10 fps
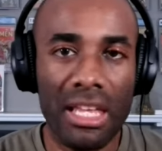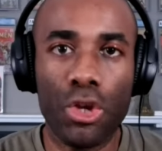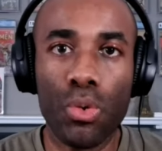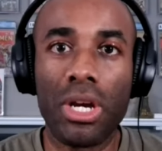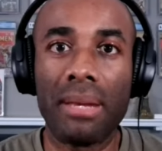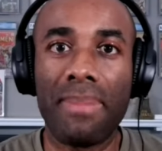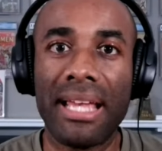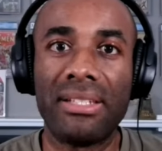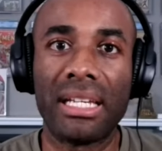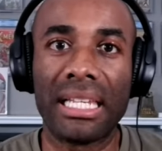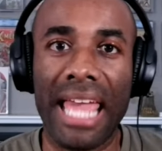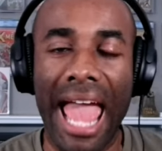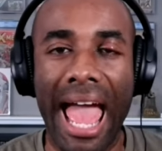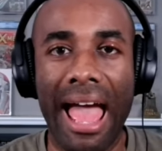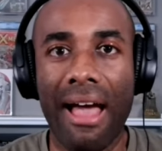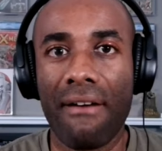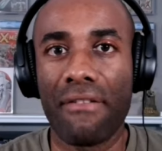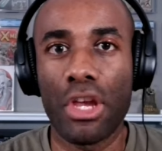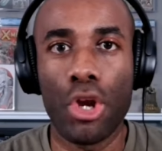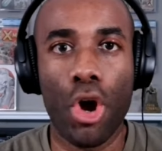you could basically
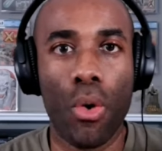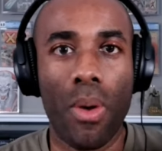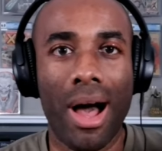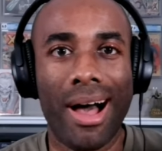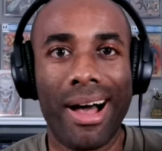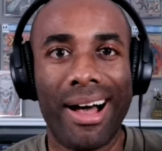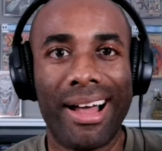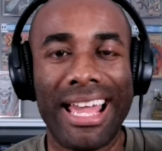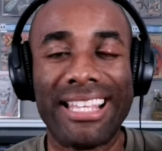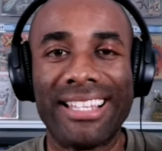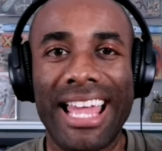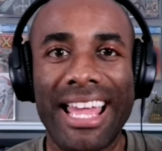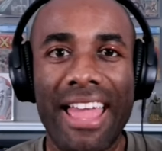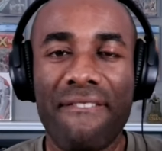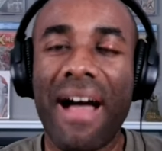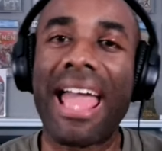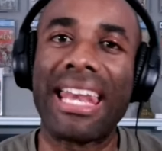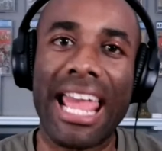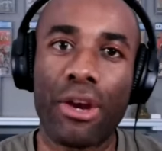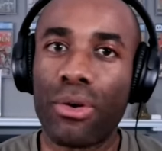have, you know, and if I
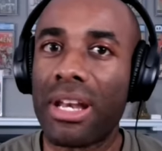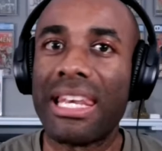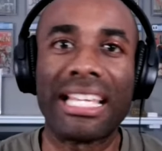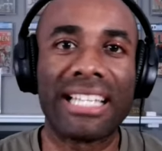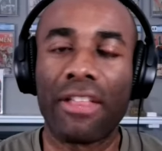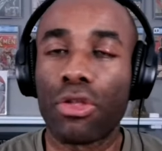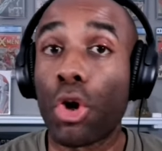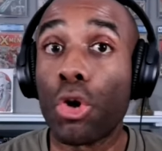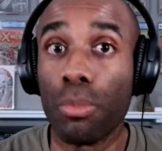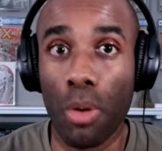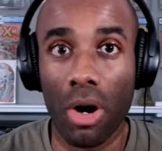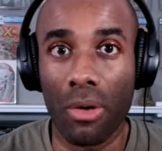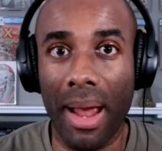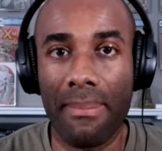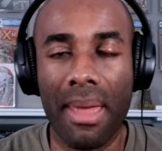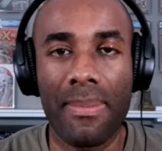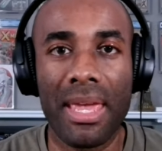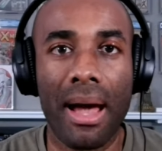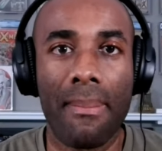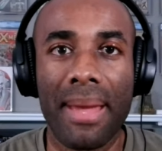had entered, let's say a third book, right?
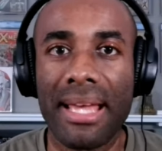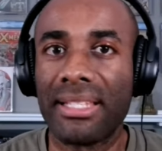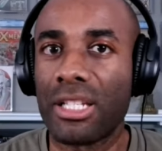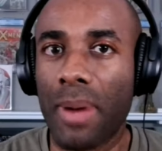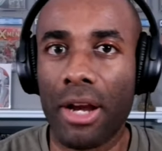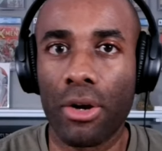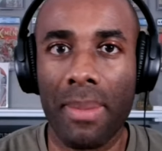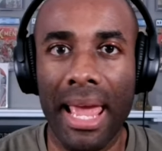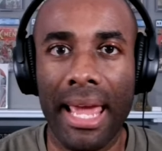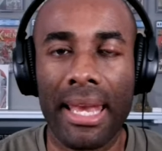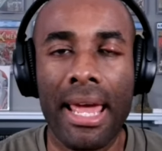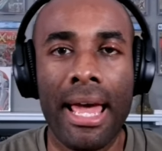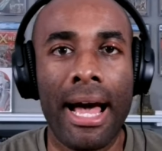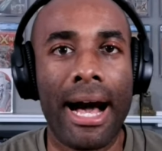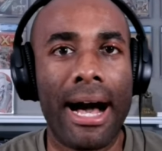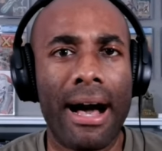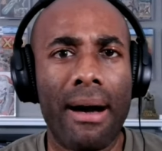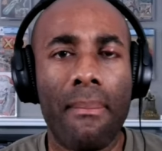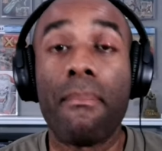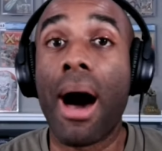Maybe Amazing Spider-Man,
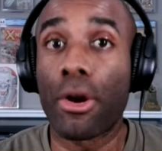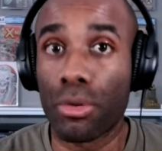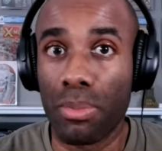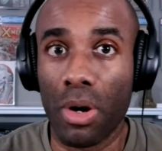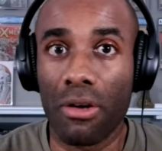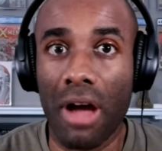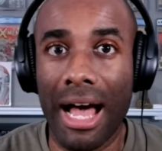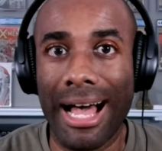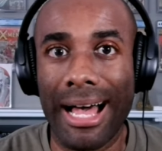modern book,